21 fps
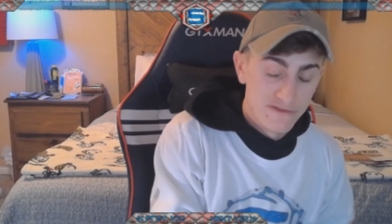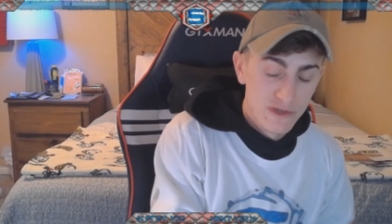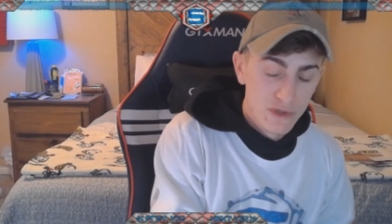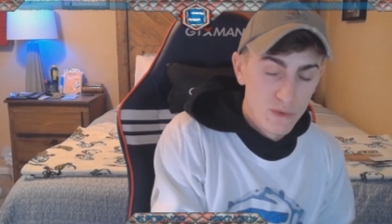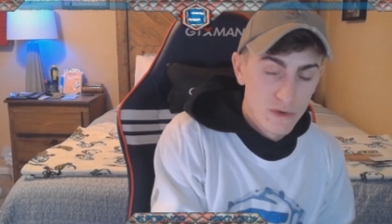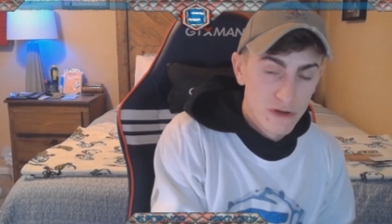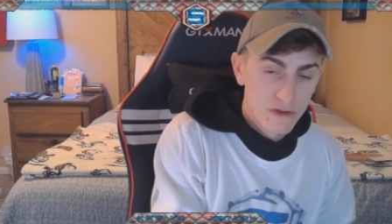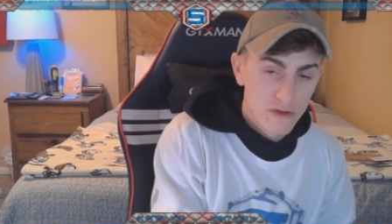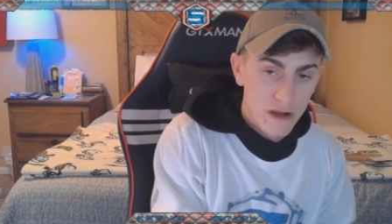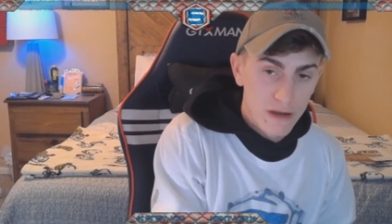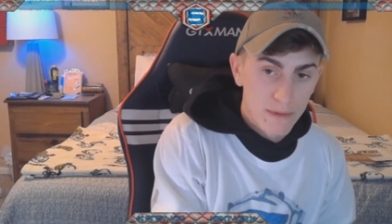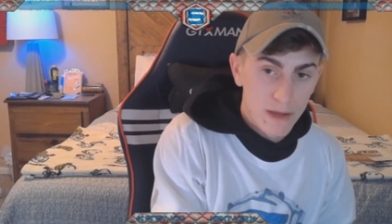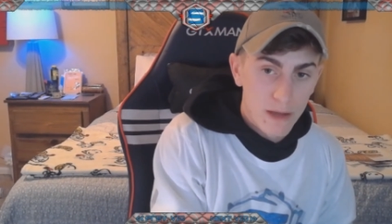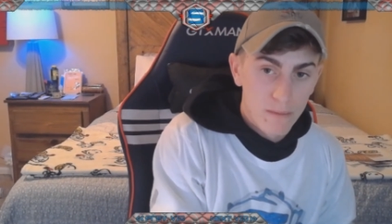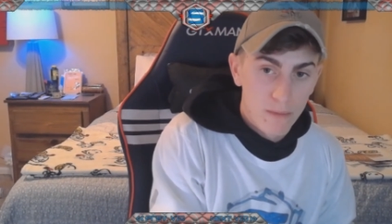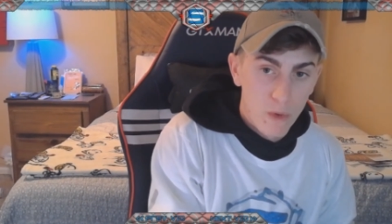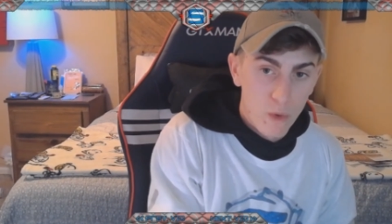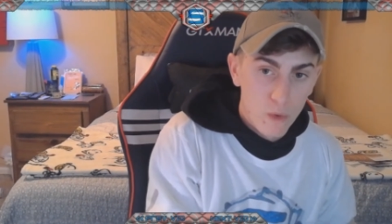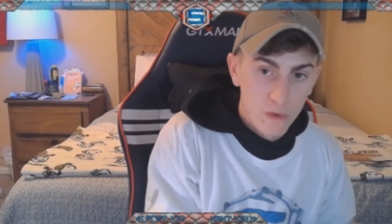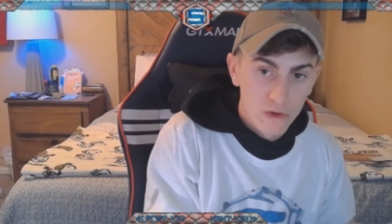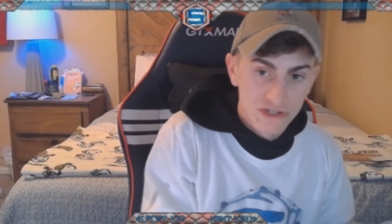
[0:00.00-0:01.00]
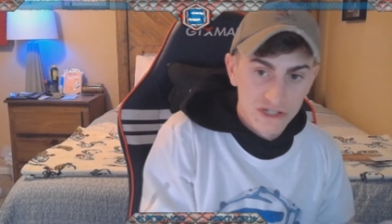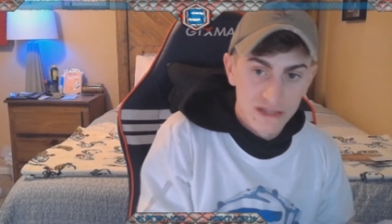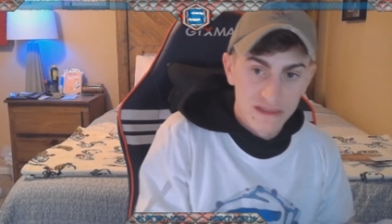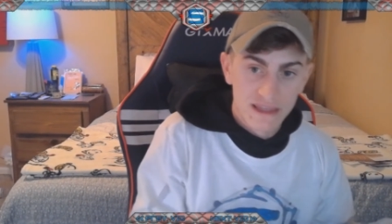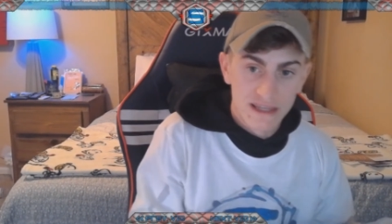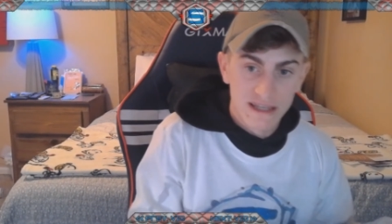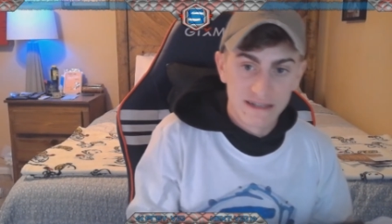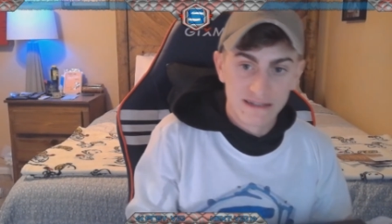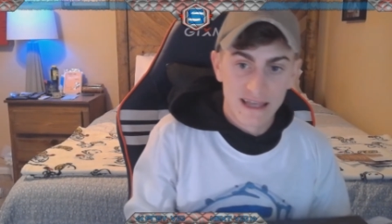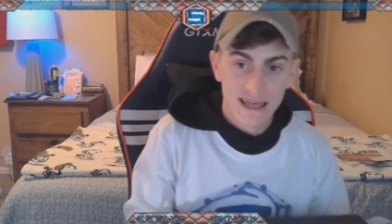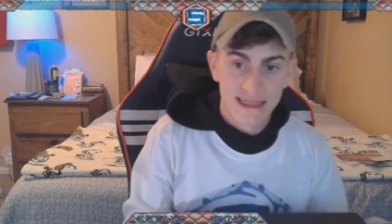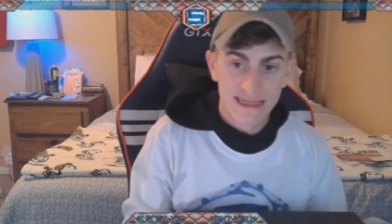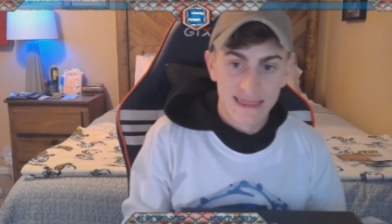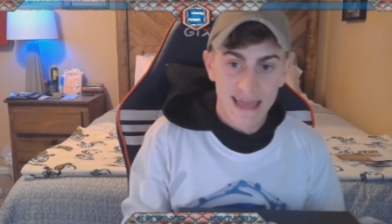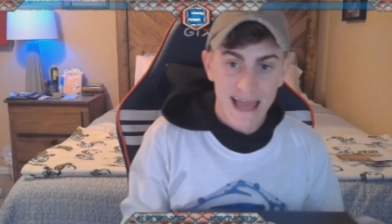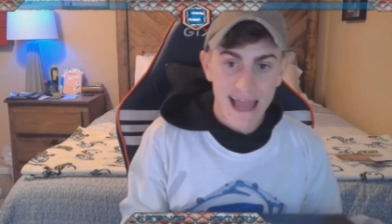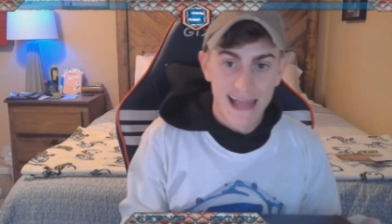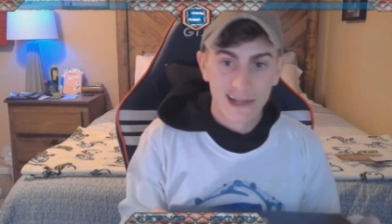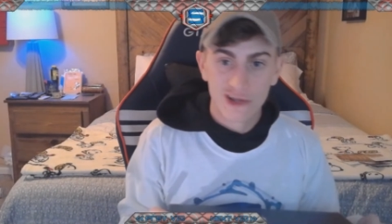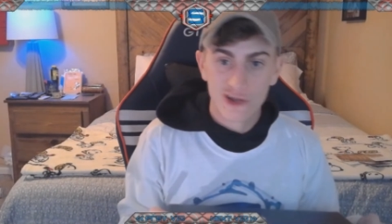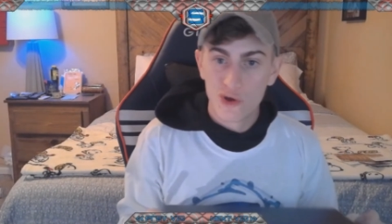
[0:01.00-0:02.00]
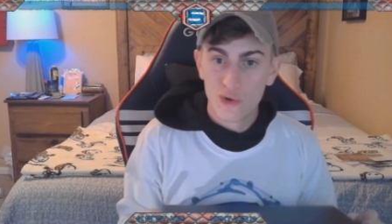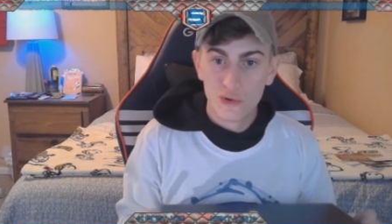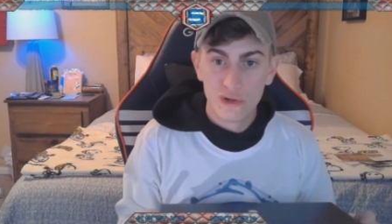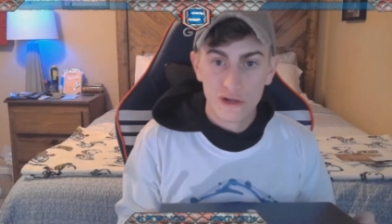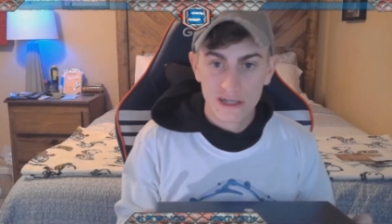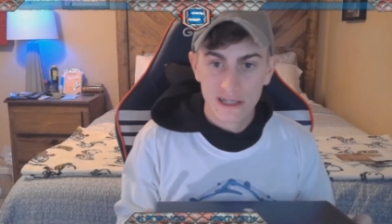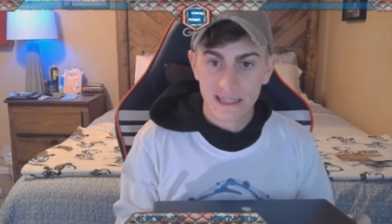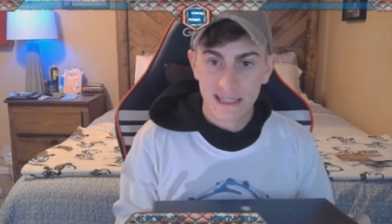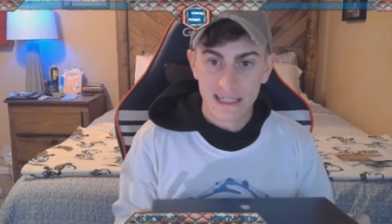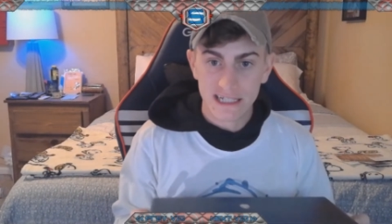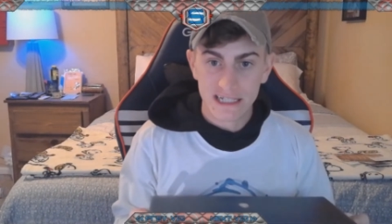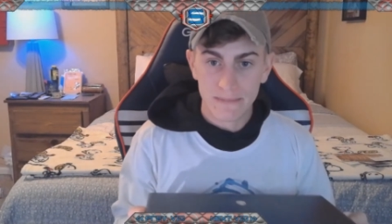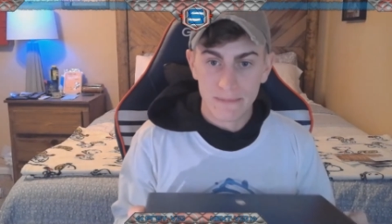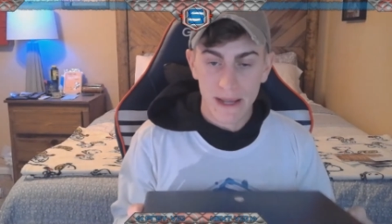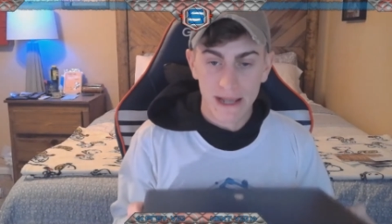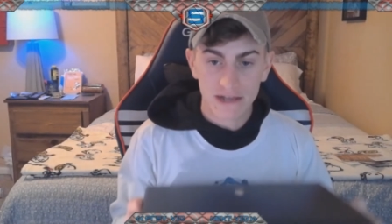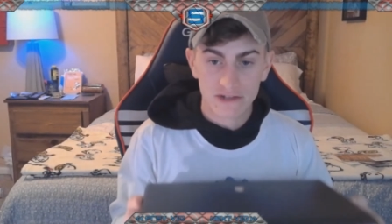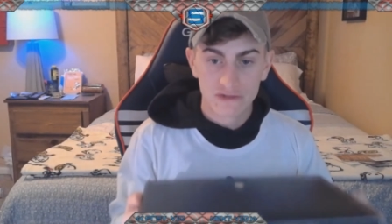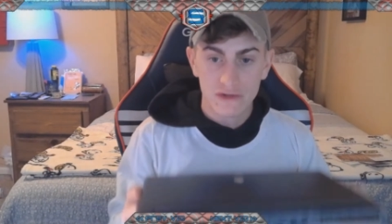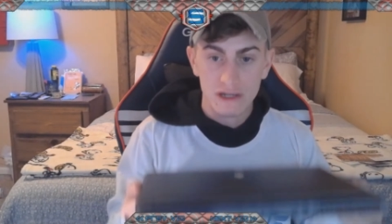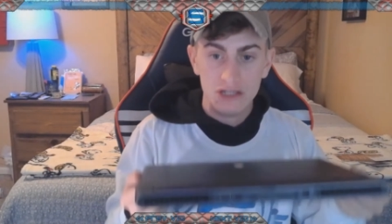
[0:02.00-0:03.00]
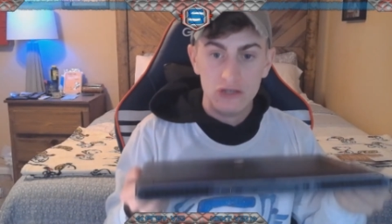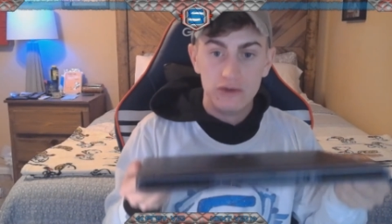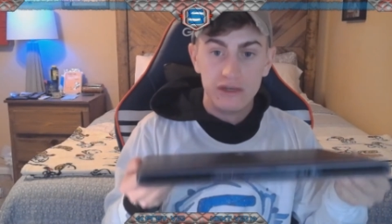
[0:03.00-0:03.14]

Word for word: if you want to talk about ports and things like that, go look at the specs, right?